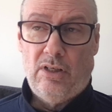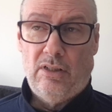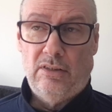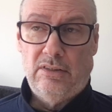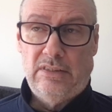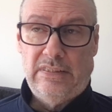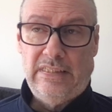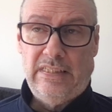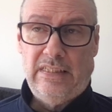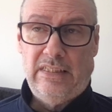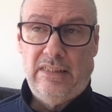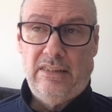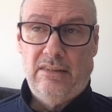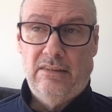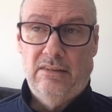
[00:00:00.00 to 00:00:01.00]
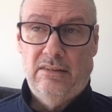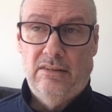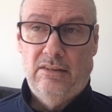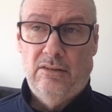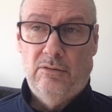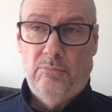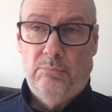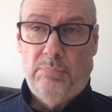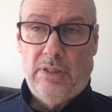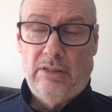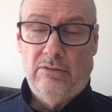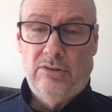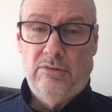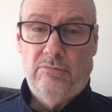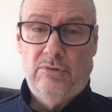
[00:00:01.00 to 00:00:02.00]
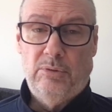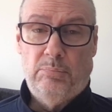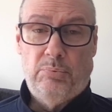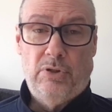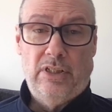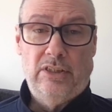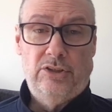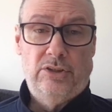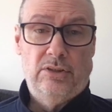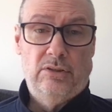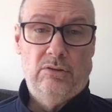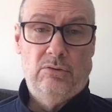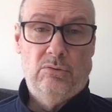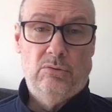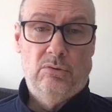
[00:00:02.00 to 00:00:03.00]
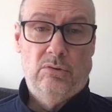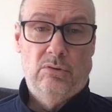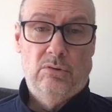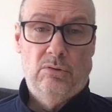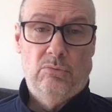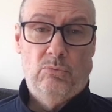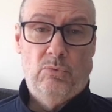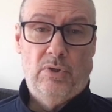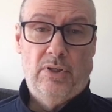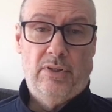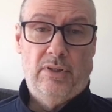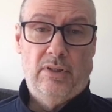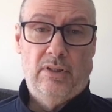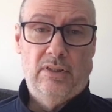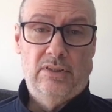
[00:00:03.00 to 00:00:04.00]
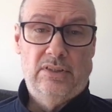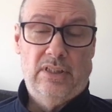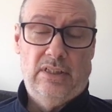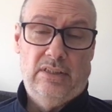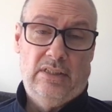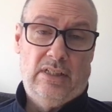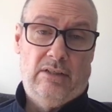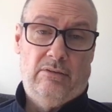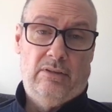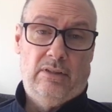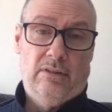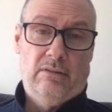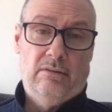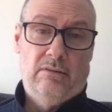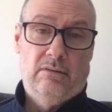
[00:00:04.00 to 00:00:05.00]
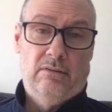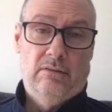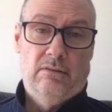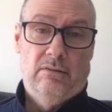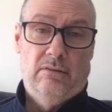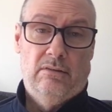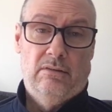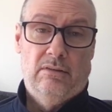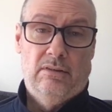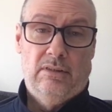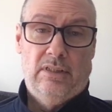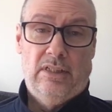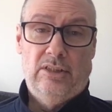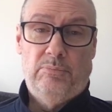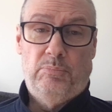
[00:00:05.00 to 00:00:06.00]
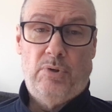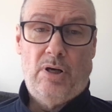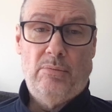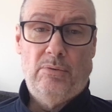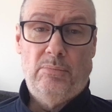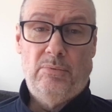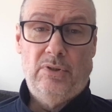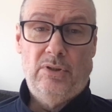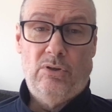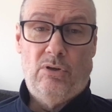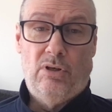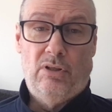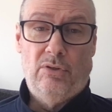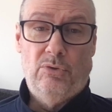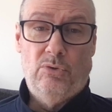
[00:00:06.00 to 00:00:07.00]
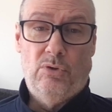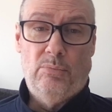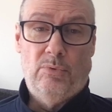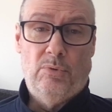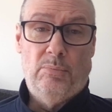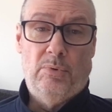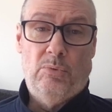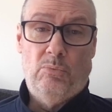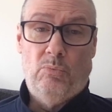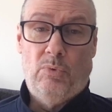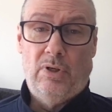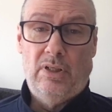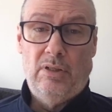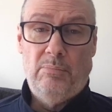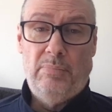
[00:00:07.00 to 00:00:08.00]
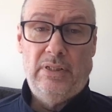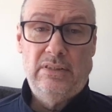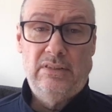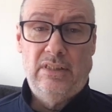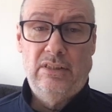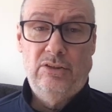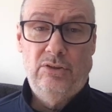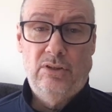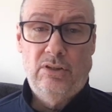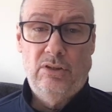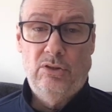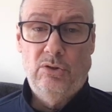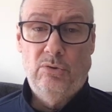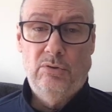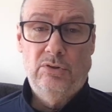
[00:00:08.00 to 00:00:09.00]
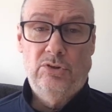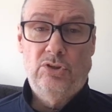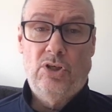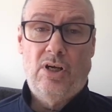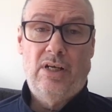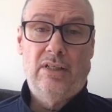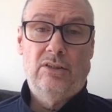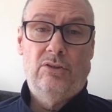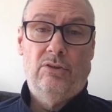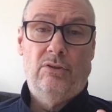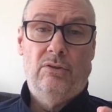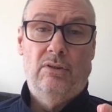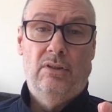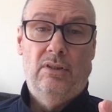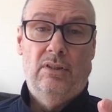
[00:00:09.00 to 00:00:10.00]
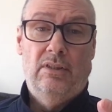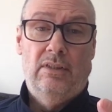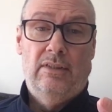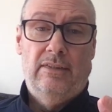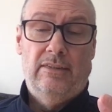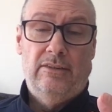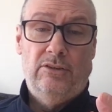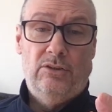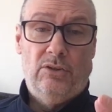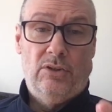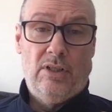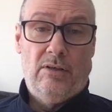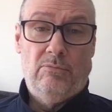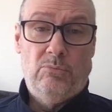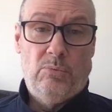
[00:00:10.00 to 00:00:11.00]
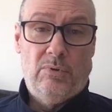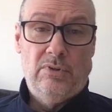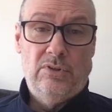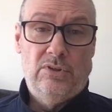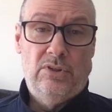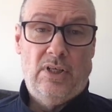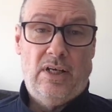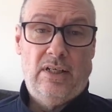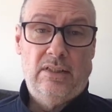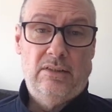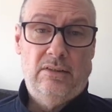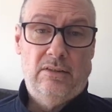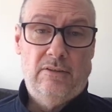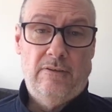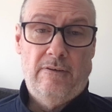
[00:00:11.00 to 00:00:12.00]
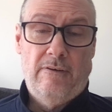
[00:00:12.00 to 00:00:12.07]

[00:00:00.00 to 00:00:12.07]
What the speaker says: see bouts of depression with the sundowning. It's probably all normal, but one of the best things you can do is talk to your loved one's doctor